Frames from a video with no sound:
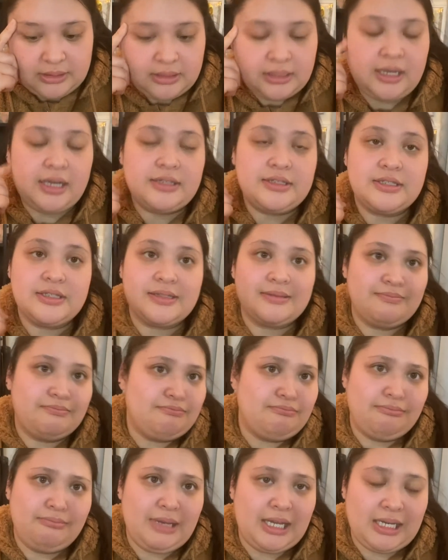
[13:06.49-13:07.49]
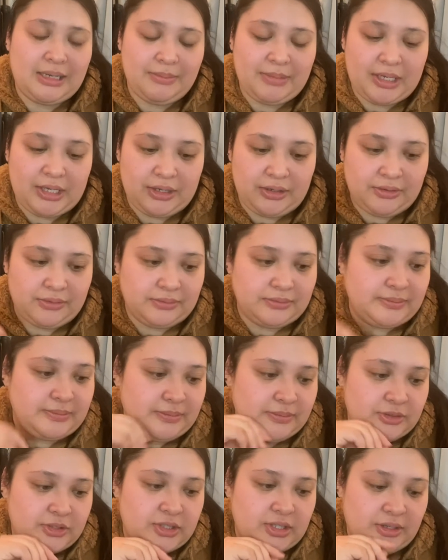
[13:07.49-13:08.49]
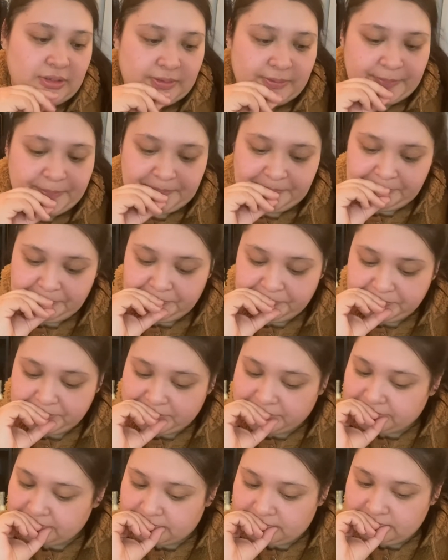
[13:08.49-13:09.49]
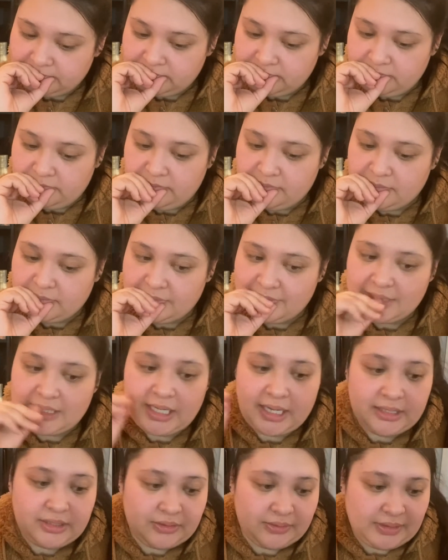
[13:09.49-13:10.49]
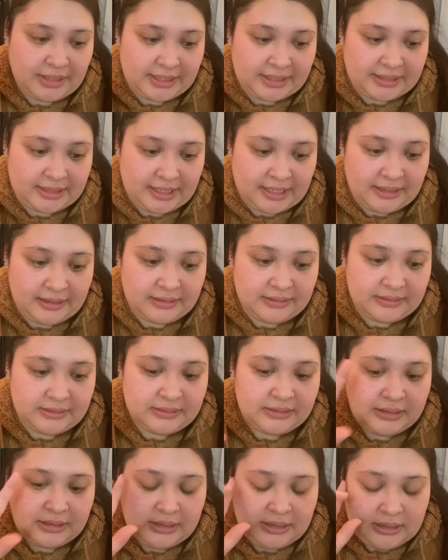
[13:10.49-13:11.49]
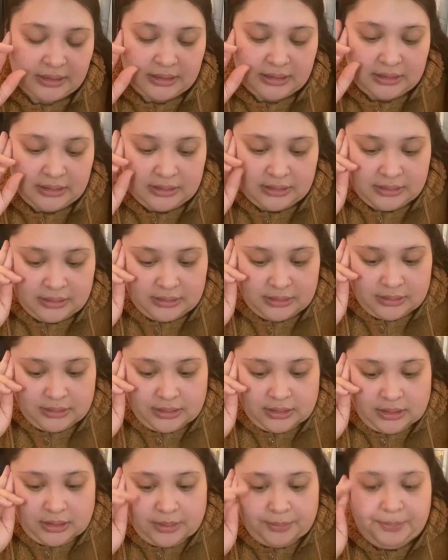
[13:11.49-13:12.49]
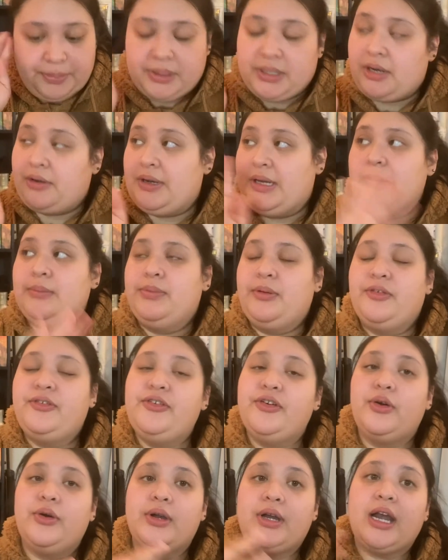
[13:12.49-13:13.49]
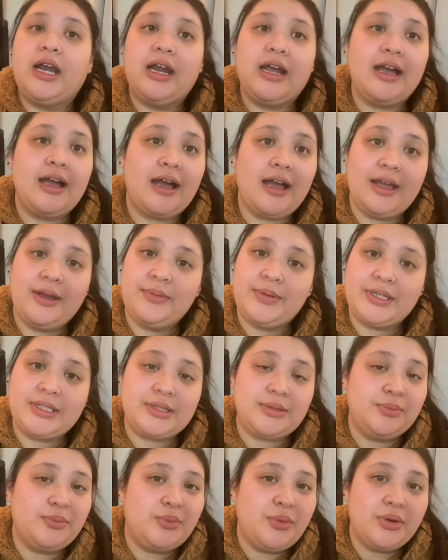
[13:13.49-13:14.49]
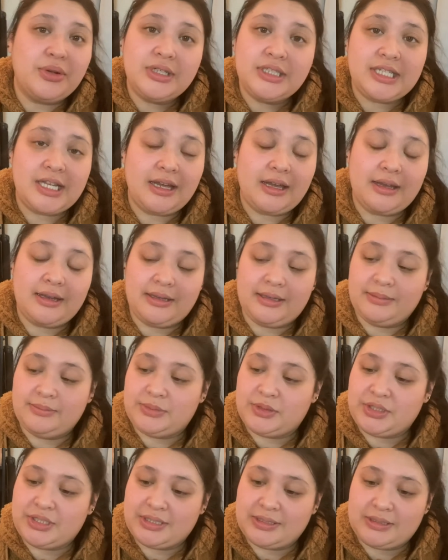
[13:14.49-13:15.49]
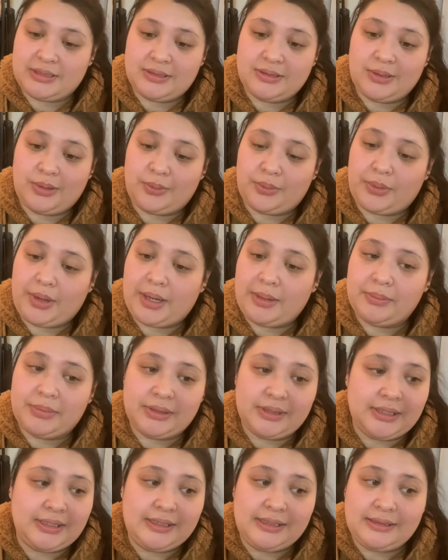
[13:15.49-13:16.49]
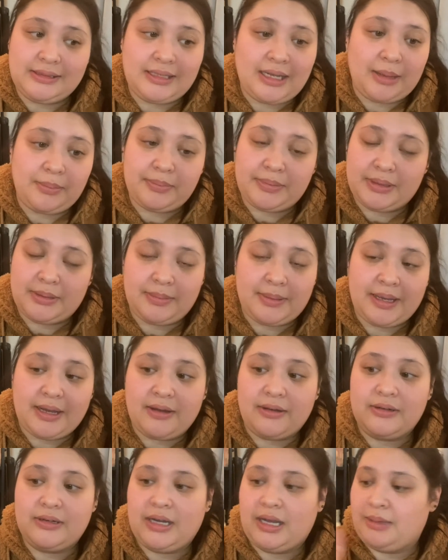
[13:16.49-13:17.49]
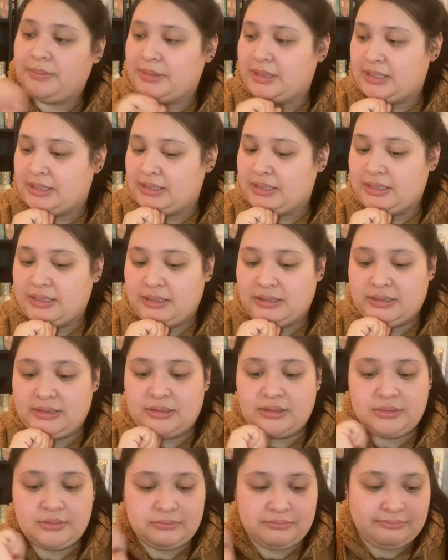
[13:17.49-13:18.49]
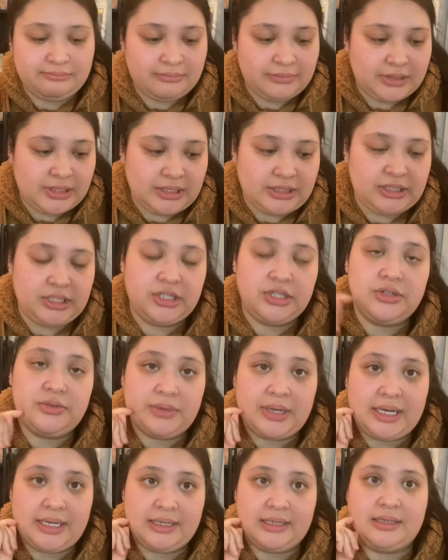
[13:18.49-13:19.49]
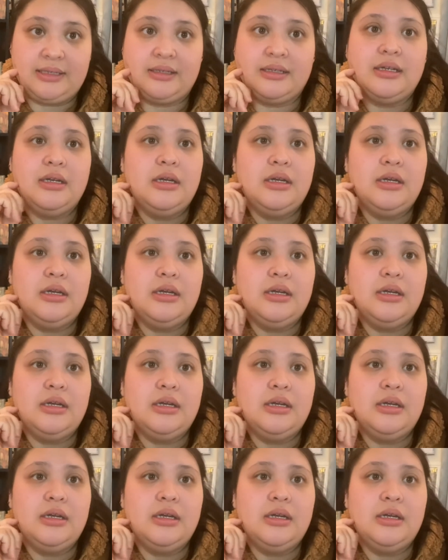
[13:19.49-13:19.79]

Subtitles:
I just made it my own. So I do like that. But all right, before I waste more time just rambling and yapping about, I'm going to continue writing.